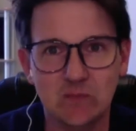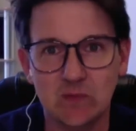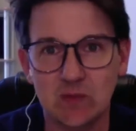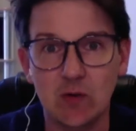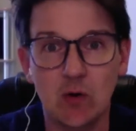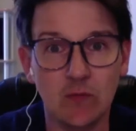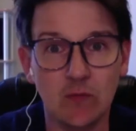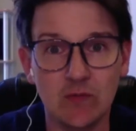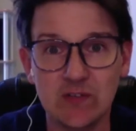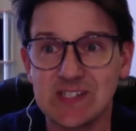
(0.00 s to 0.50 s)

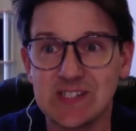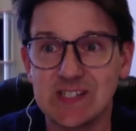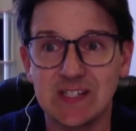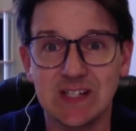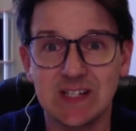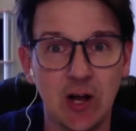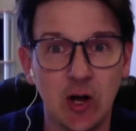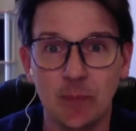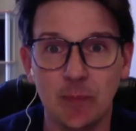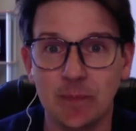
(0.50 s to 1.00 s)
oversee,
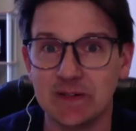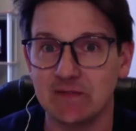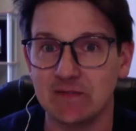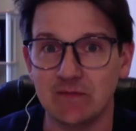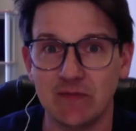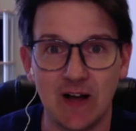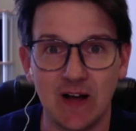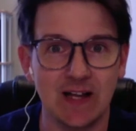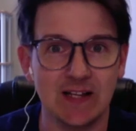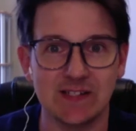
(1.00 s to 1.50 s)
help, and
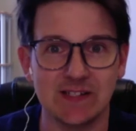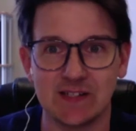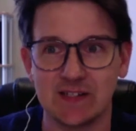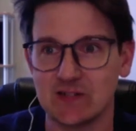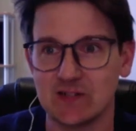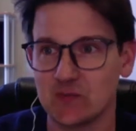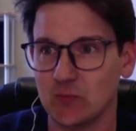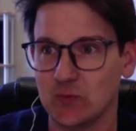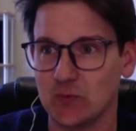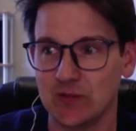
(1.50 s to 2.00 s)
advise
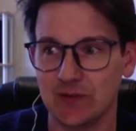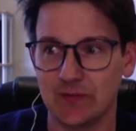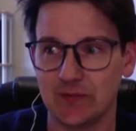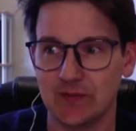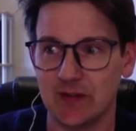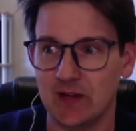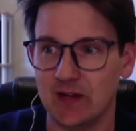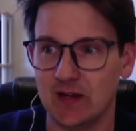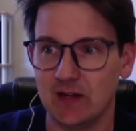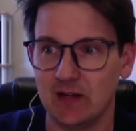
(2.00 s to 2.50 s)
us with
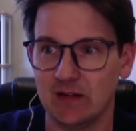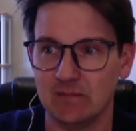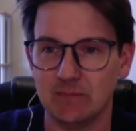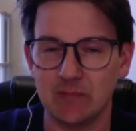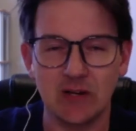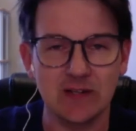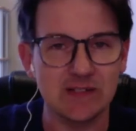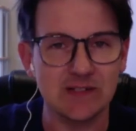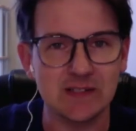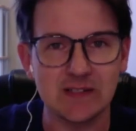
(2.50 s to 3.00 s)

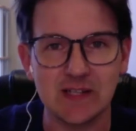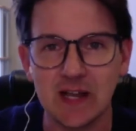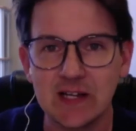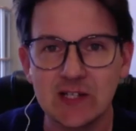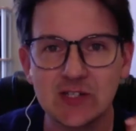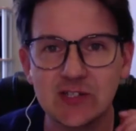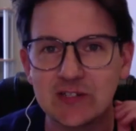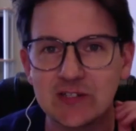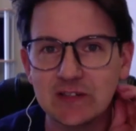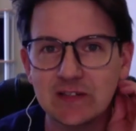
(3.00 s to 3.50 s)

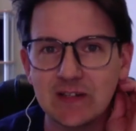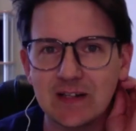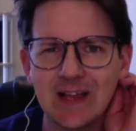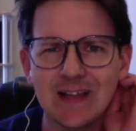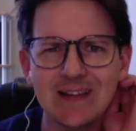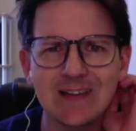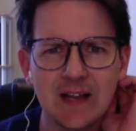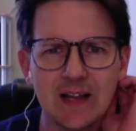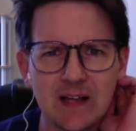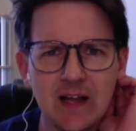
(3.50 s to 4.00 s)
presentation.
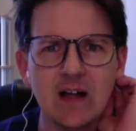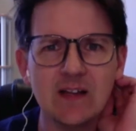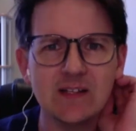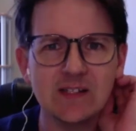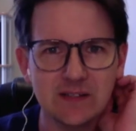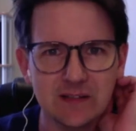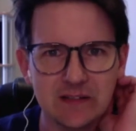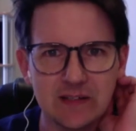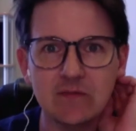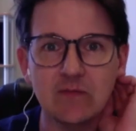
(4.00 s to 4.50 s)
And that
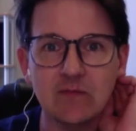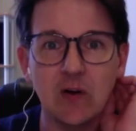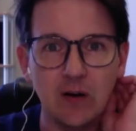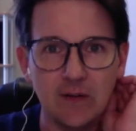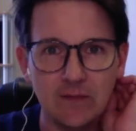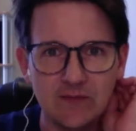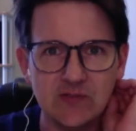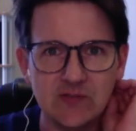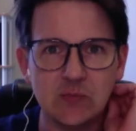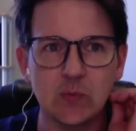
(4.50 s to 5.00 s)
constantly
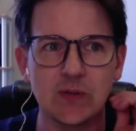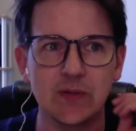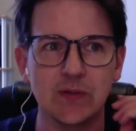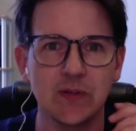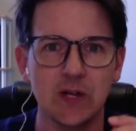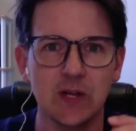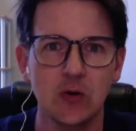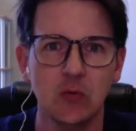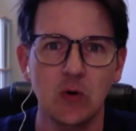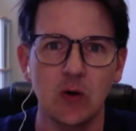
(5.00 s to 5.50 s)
evolves with
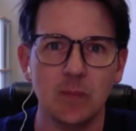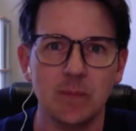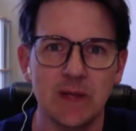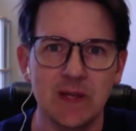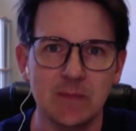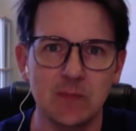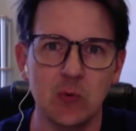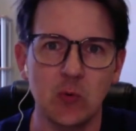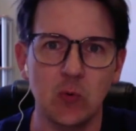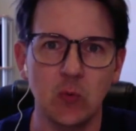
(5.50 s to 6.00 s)
what
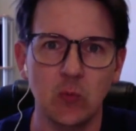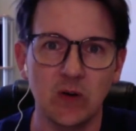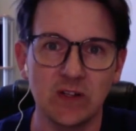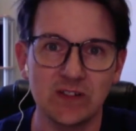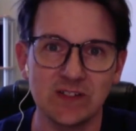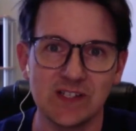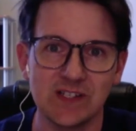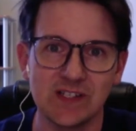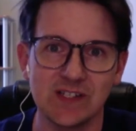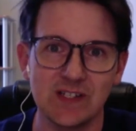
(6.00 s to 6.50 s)
people want
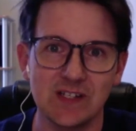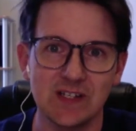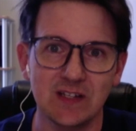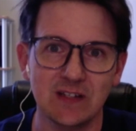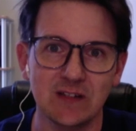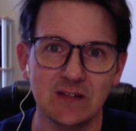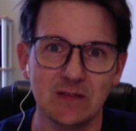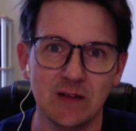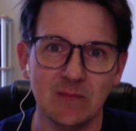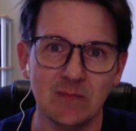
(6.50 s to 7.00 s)
to see
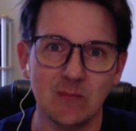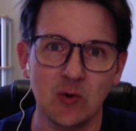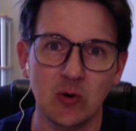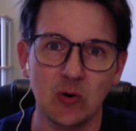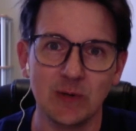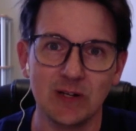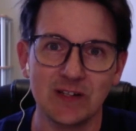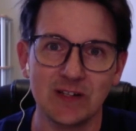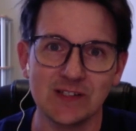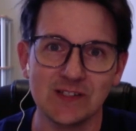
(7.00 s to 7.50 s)
and more,
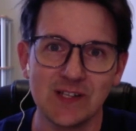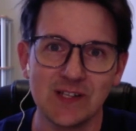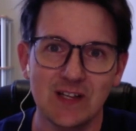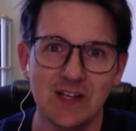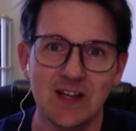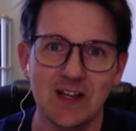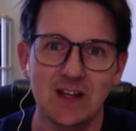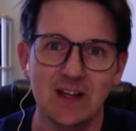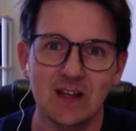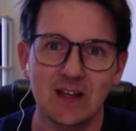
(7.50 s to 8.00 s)
because
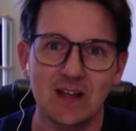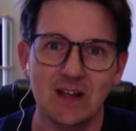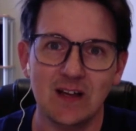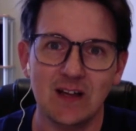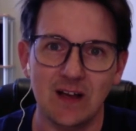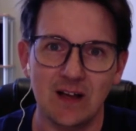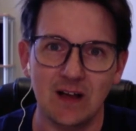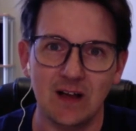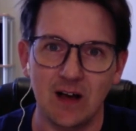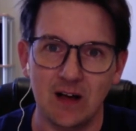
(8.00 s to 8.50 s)

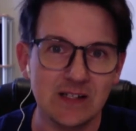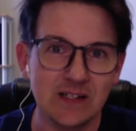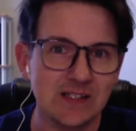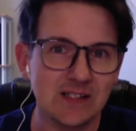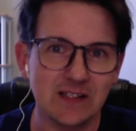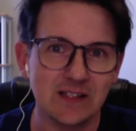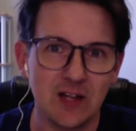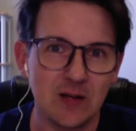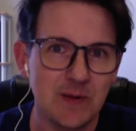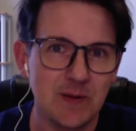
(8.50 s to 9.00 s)
honestly,
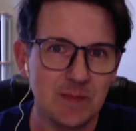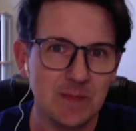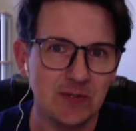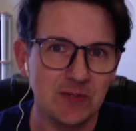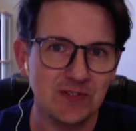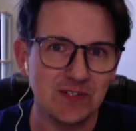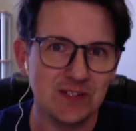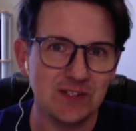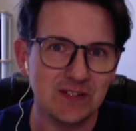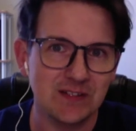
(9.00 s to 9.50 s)
a lot of
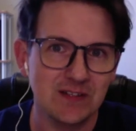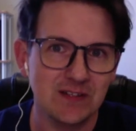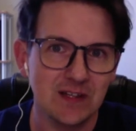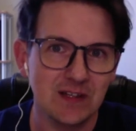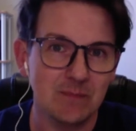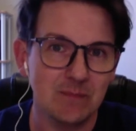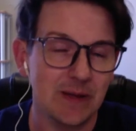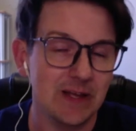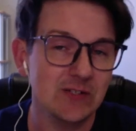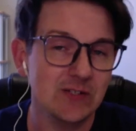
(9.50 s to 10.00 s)
people
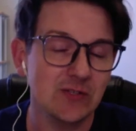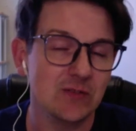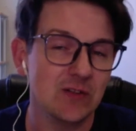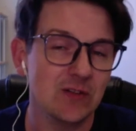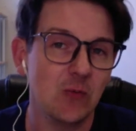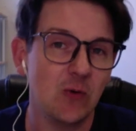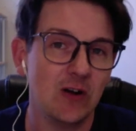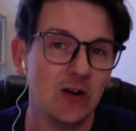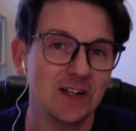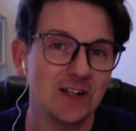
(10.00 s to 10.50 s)
think banjo and they
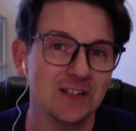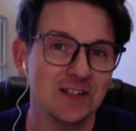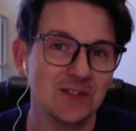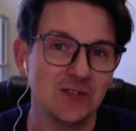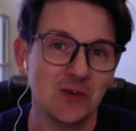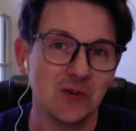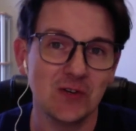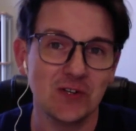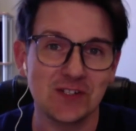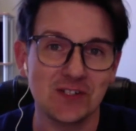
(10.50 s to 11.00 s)
walk in the
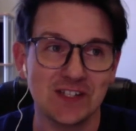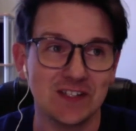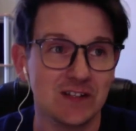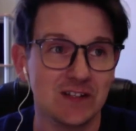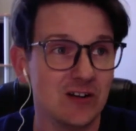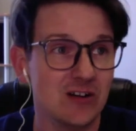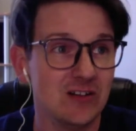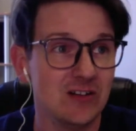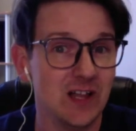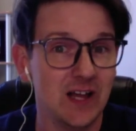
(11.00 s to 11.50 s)
doors and they're
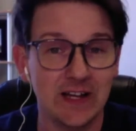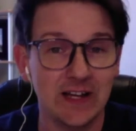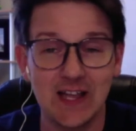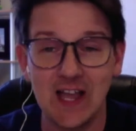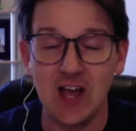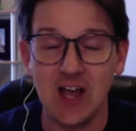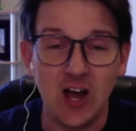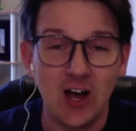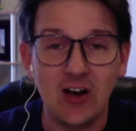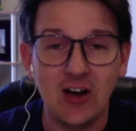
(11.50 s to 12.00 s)
all like,
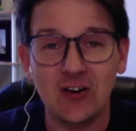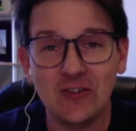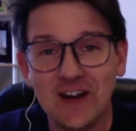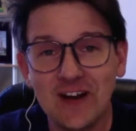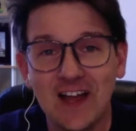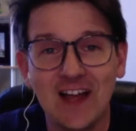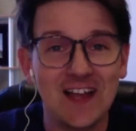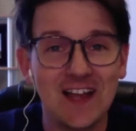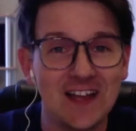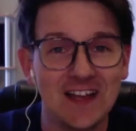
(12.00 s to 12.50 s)
oh,
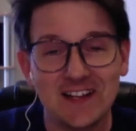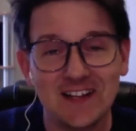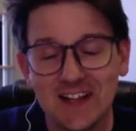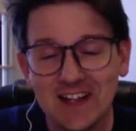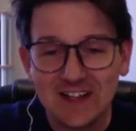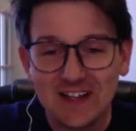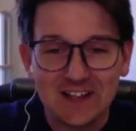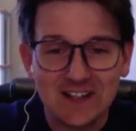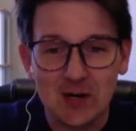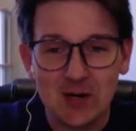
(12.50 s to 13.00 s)
right,
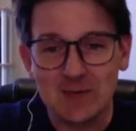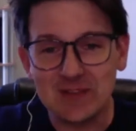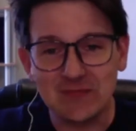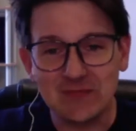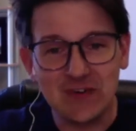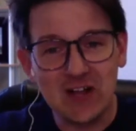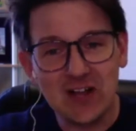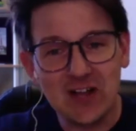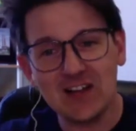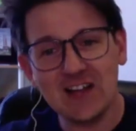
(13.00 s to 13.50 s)
Kermit the
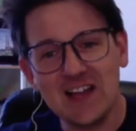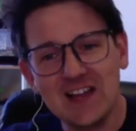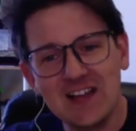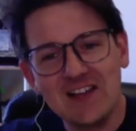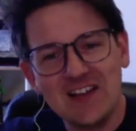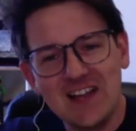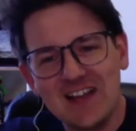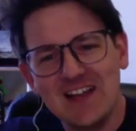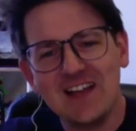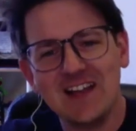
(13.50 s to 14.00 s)
Frog,
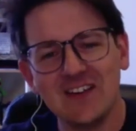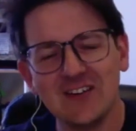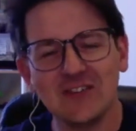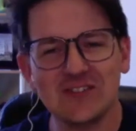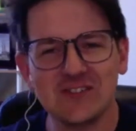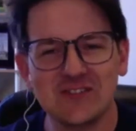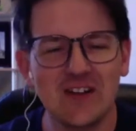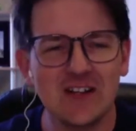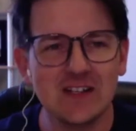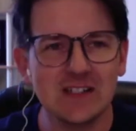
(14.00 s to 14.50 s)
Earl
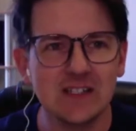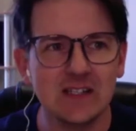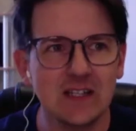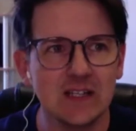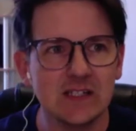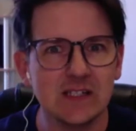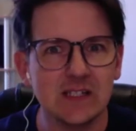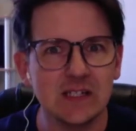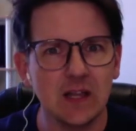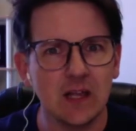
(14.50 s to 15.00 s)
Scruggs. And they
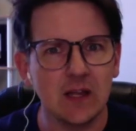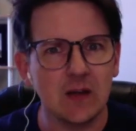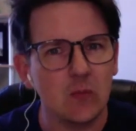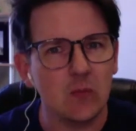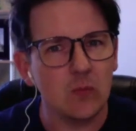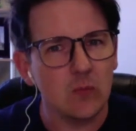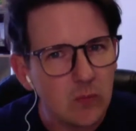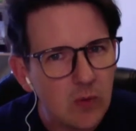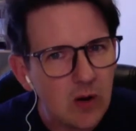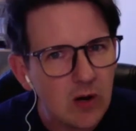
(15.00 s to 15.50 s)
see like,
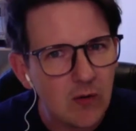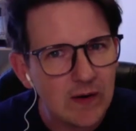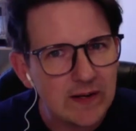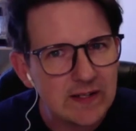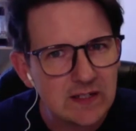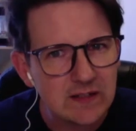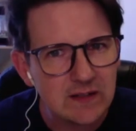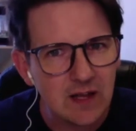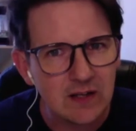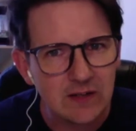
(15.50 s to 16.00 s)
whoa, I
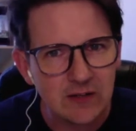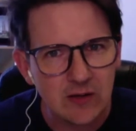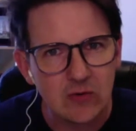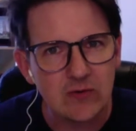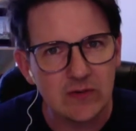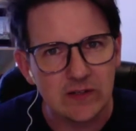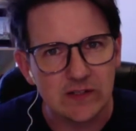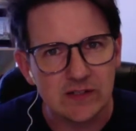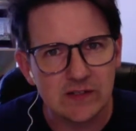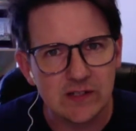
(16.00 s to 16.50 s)
did not know
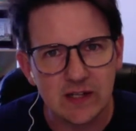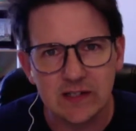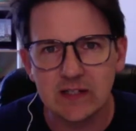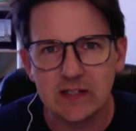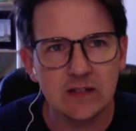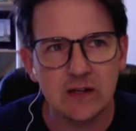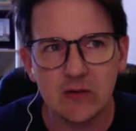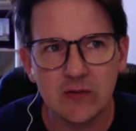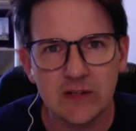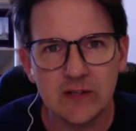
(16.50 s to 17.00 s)
this. I
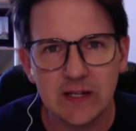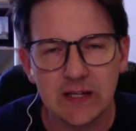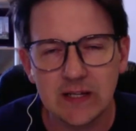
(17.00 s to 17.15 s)
didn't know that it